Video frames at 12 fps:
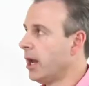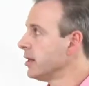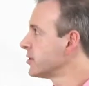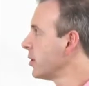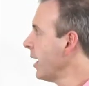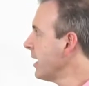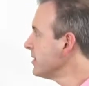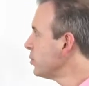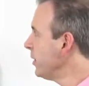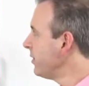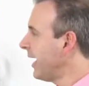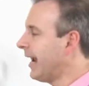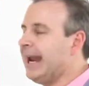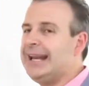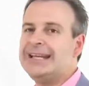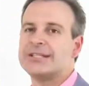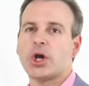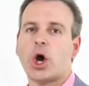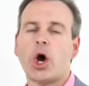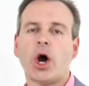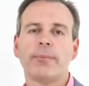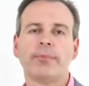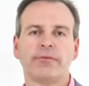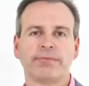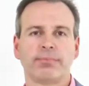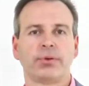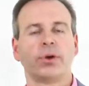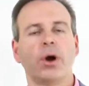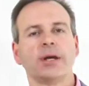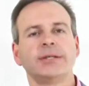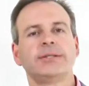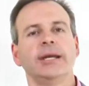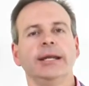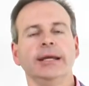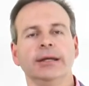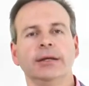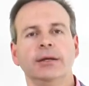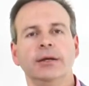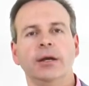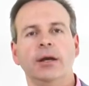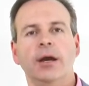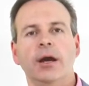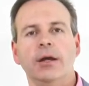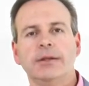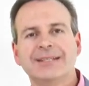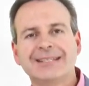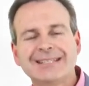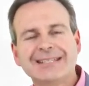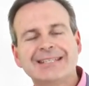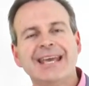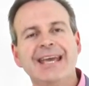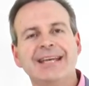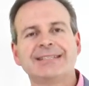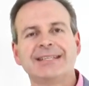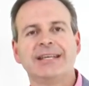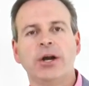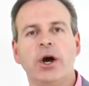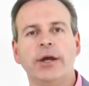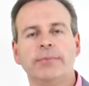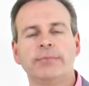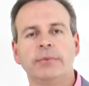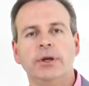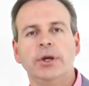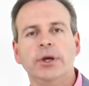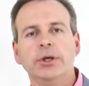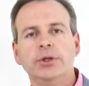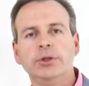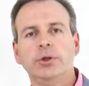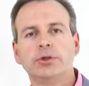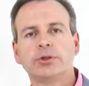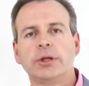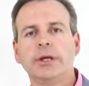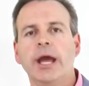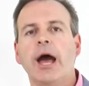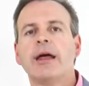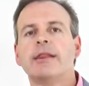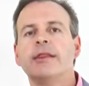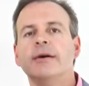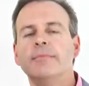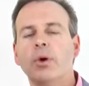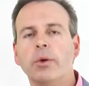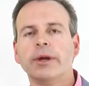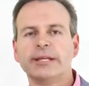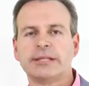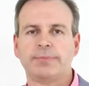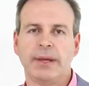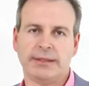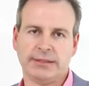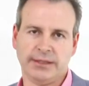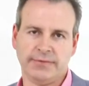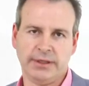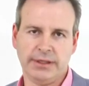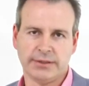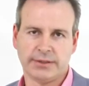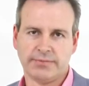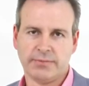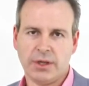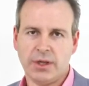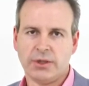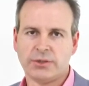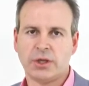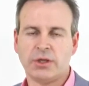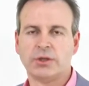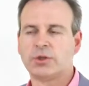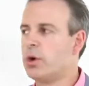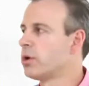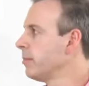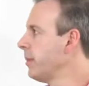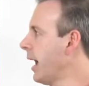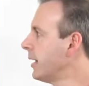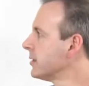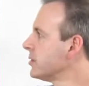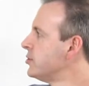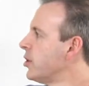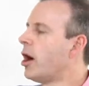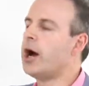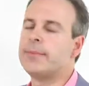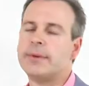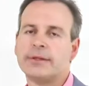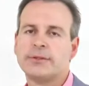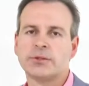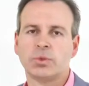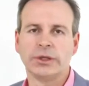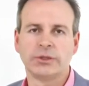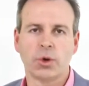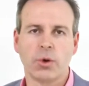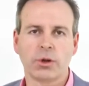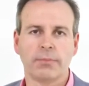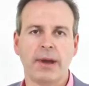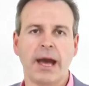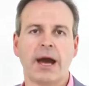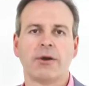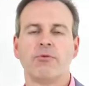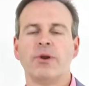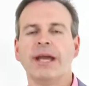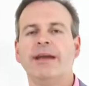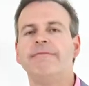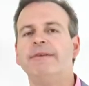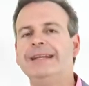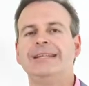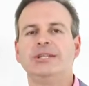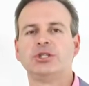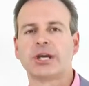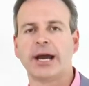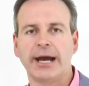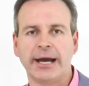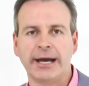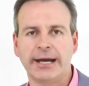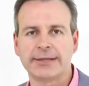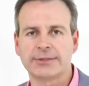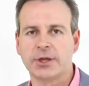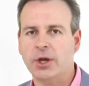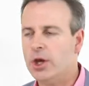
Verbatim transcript: So, as with any type of price setting, the scarcer the item, usually the more expensive it is. So, you talk about diamonds, we talk about rare vintage cars,